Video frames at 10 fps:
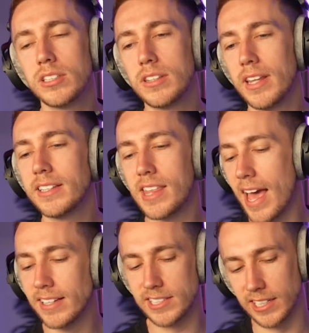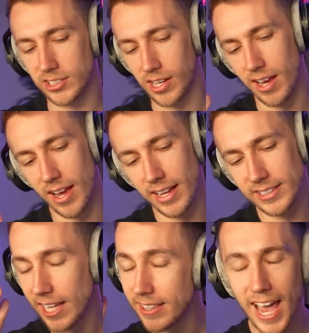Just, there's the Essex guy. I
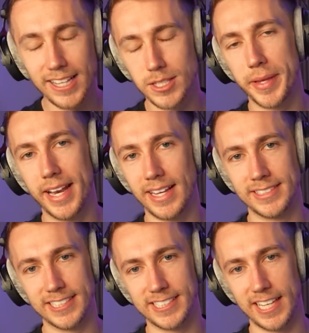said there had to be an Essex